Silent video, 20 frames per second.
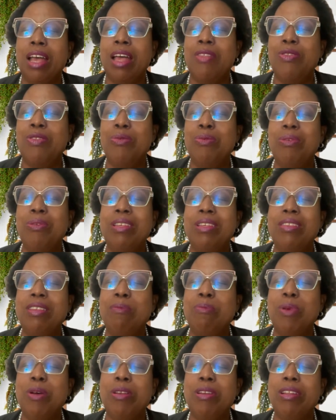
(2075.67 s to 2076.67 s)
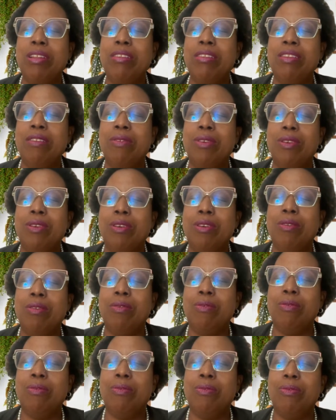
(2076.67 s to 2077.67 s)
And through this abundance of
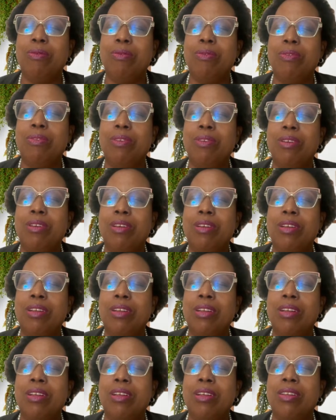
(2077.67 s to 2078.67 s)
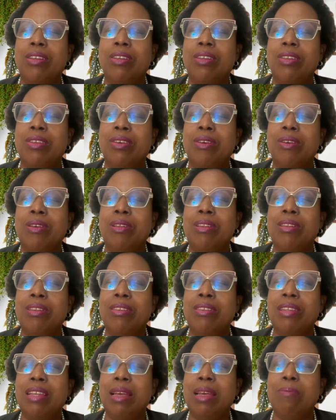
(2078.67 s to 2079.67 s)
love, Dawn
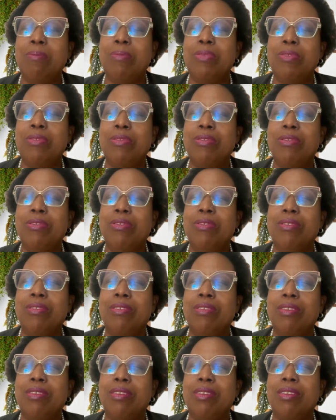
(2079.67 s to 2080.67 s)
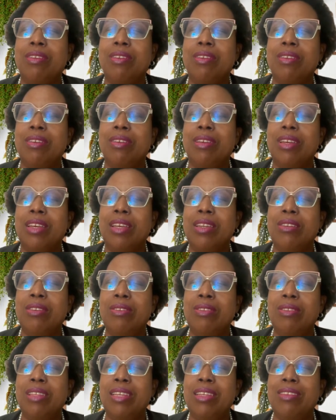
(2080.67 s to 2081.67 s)
steps
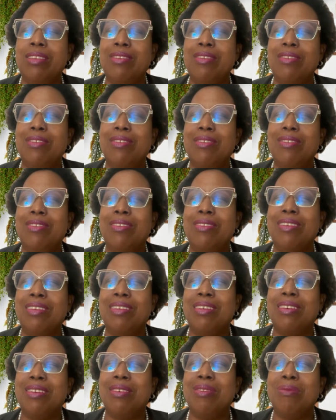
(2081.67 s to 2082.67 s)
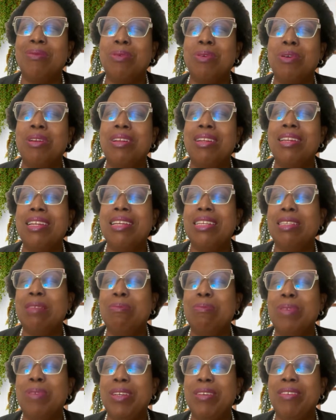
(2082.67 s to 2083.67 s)
into this world and
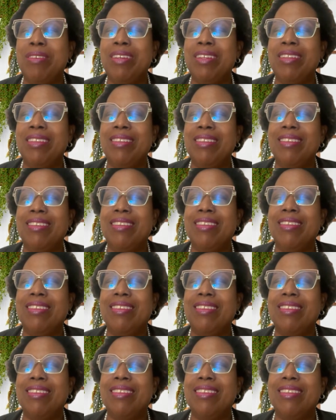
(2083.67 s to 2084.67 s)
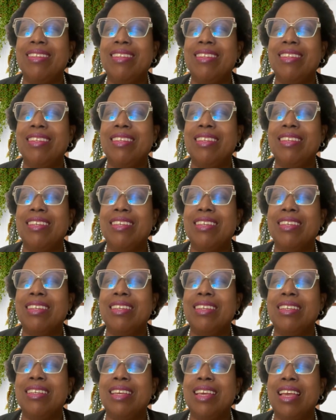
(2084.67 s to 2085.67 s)
experience
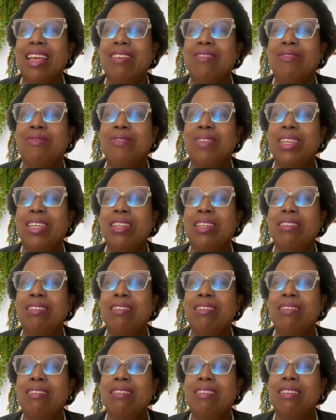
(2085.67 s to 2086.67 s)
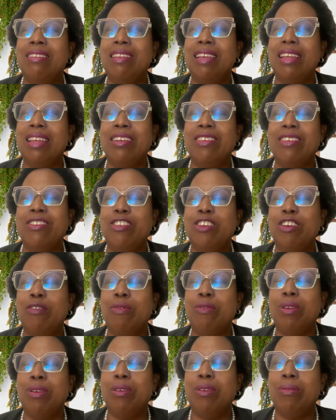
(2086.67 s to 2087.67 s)
and feels this energy
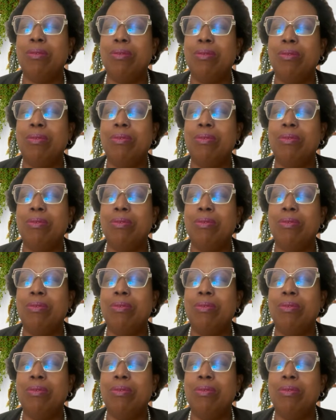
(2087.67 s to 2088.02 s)
of love.